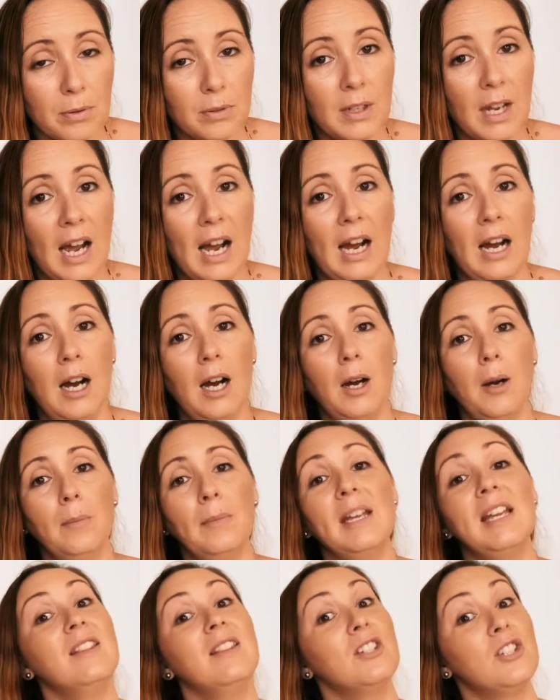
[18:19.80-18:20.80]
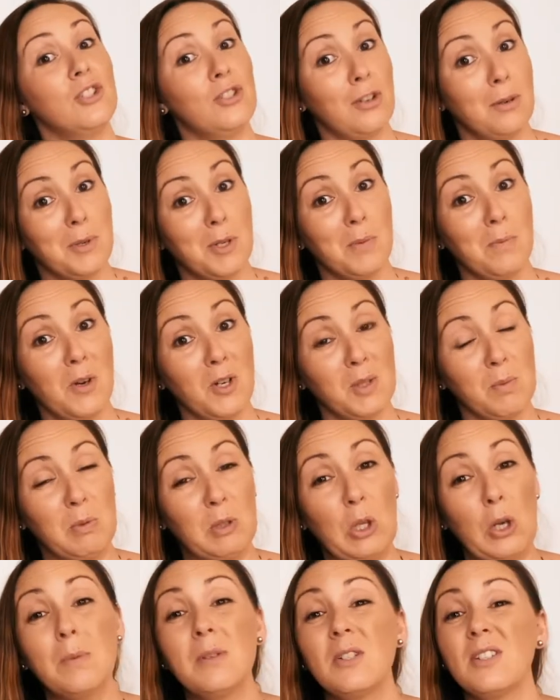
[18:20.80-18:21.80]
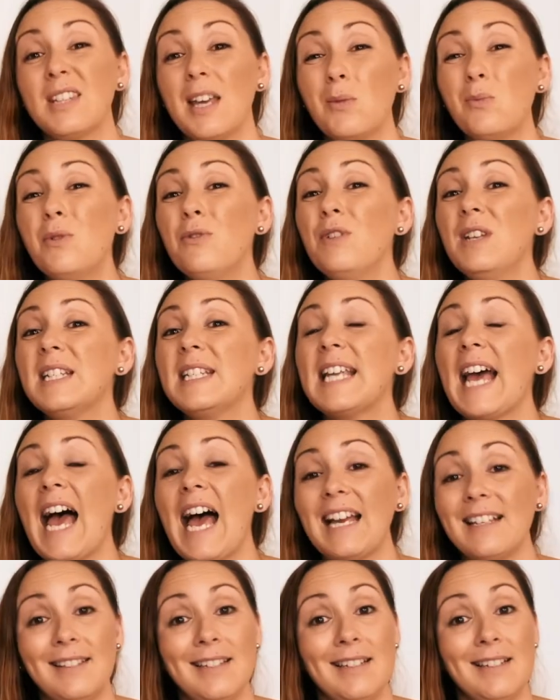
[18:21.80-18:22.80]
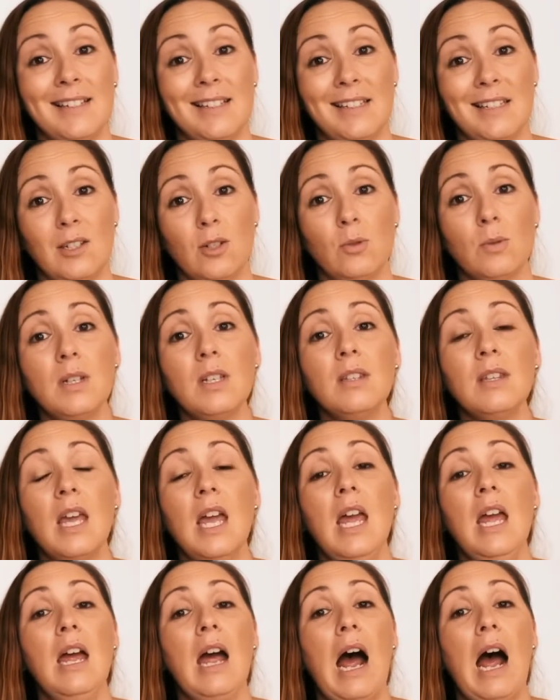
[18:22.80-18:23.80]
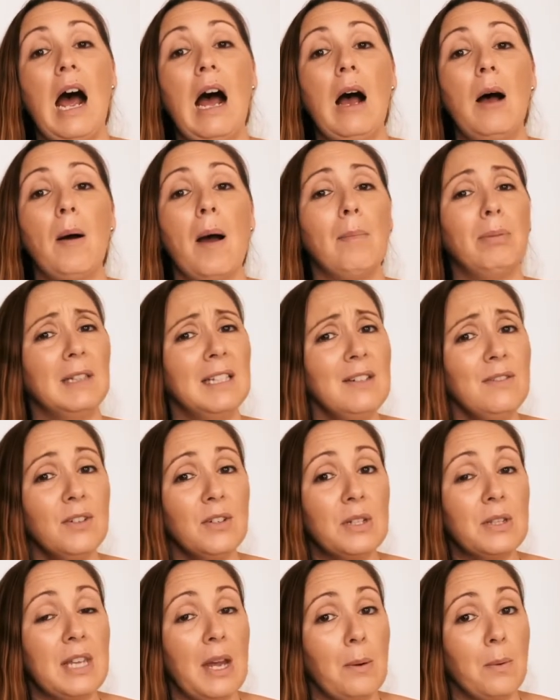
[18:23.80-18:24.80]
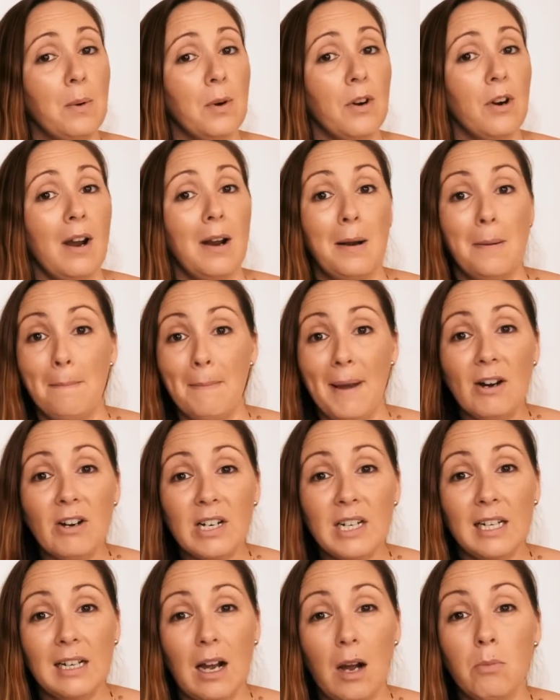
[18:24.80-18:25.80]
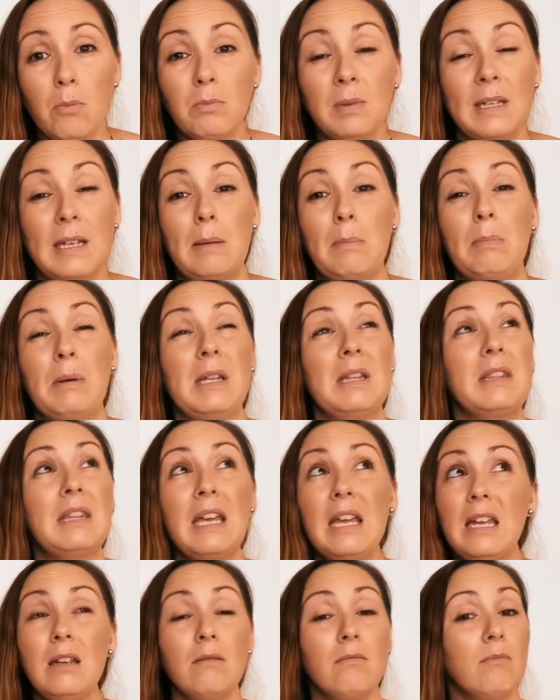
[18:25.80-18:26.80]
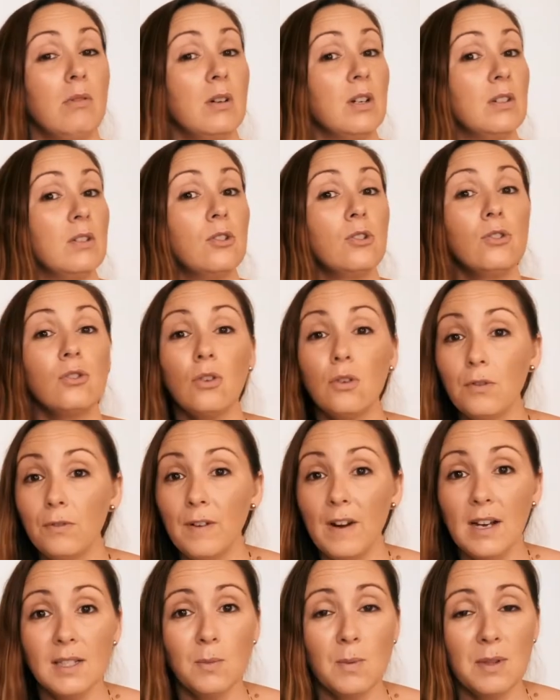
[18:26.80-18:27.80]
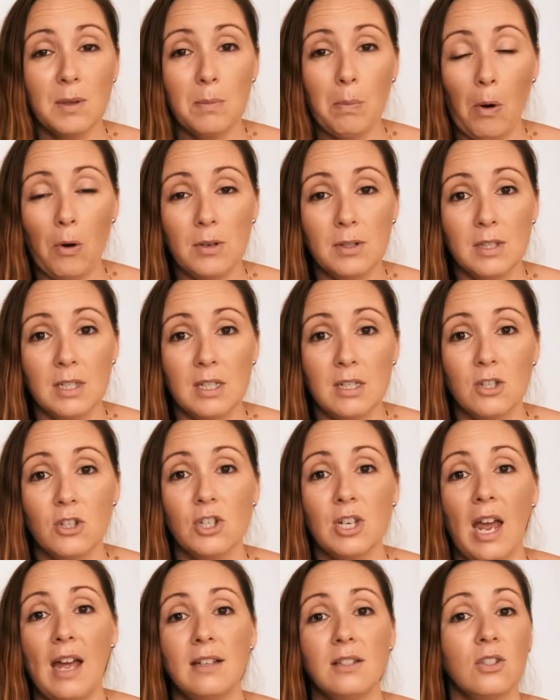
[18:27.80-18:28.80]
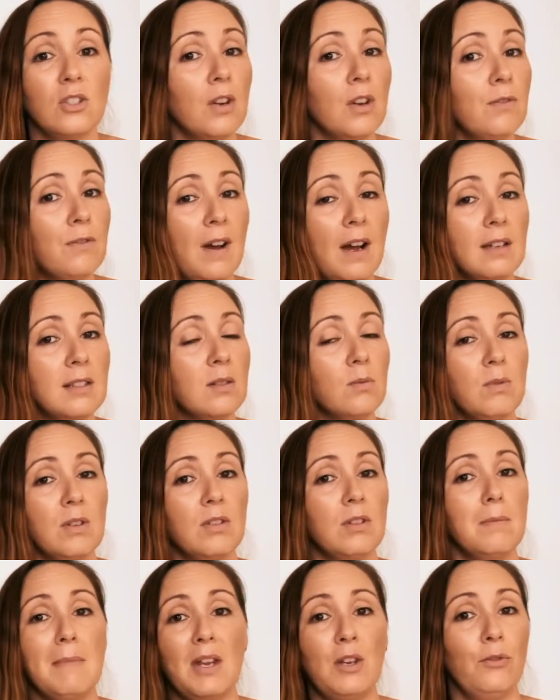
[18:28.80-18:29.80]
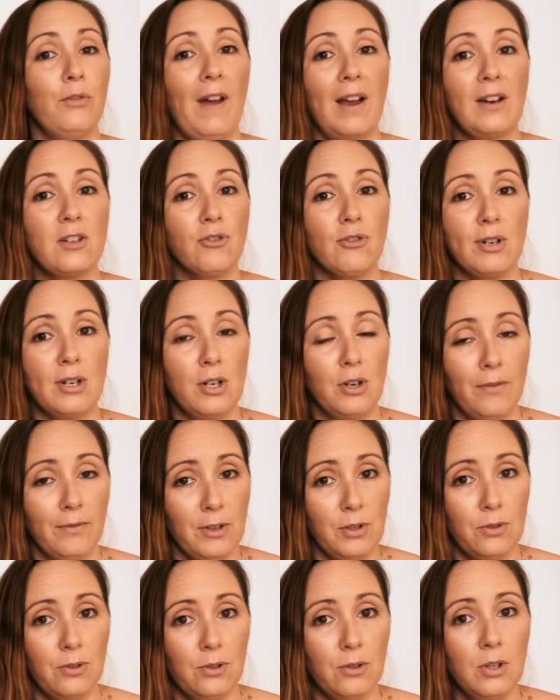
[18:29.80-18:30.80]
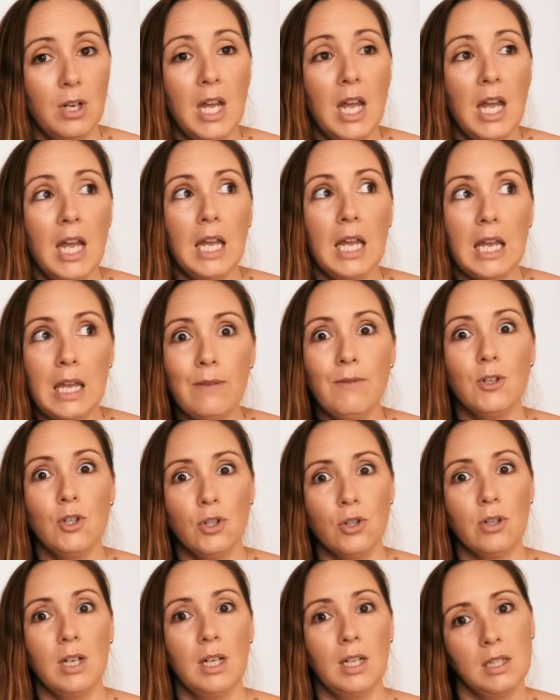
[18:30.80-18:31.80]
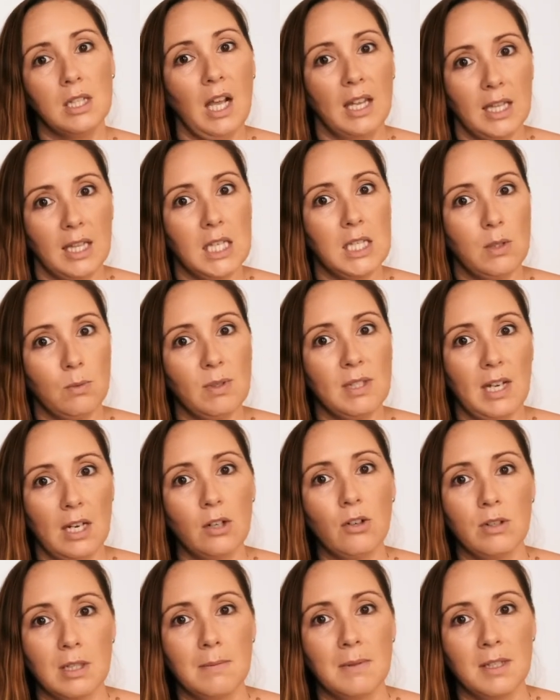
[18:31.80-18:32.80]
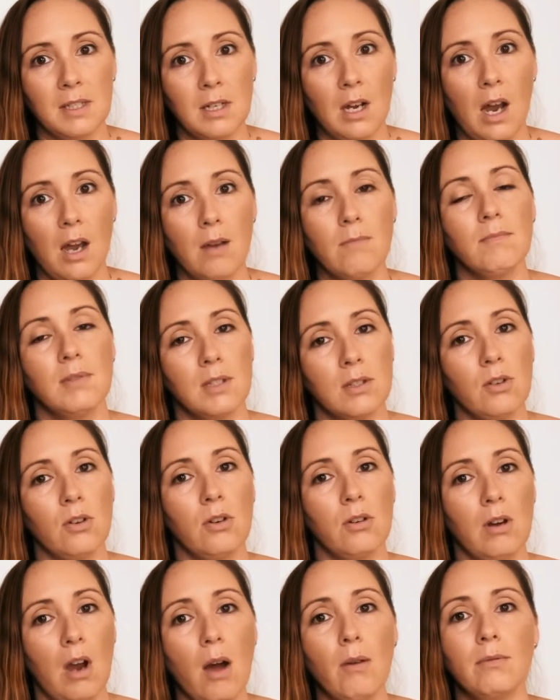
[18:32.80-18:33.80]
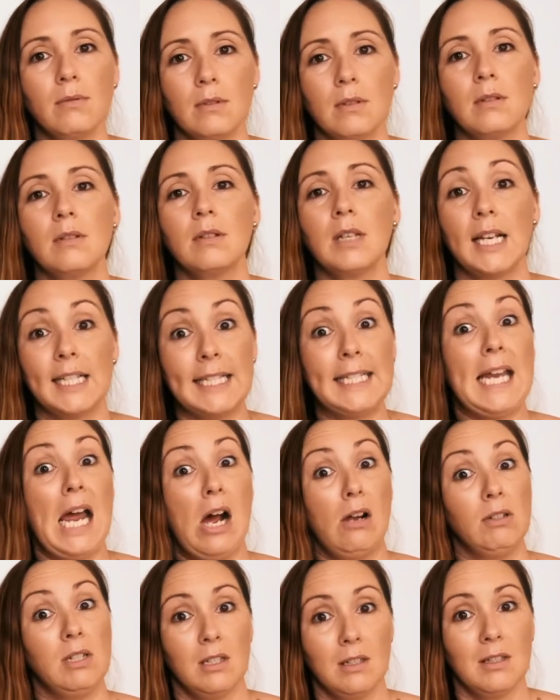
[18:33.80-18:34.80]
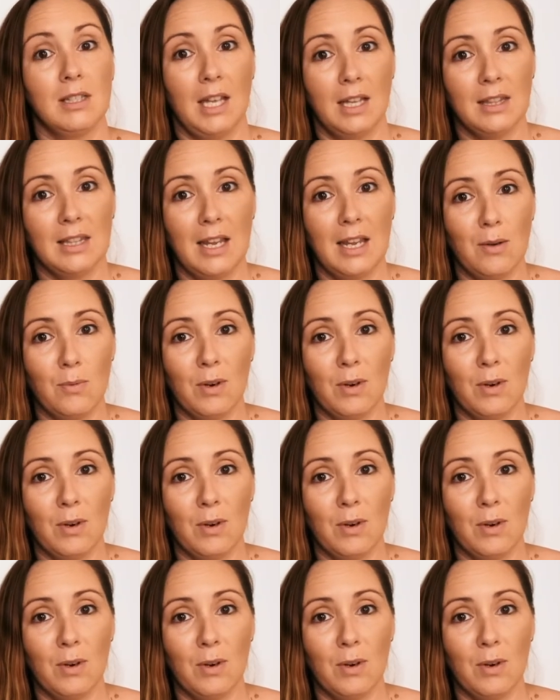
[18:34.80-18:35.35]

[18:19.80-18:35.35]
in the description box below, because they were fantastic to deal with. I believe that they were an American company, but they were so fast with the postage and so fast with the manufacturing of it all, even during, like, this was at Christmas time. So I was astounded that they were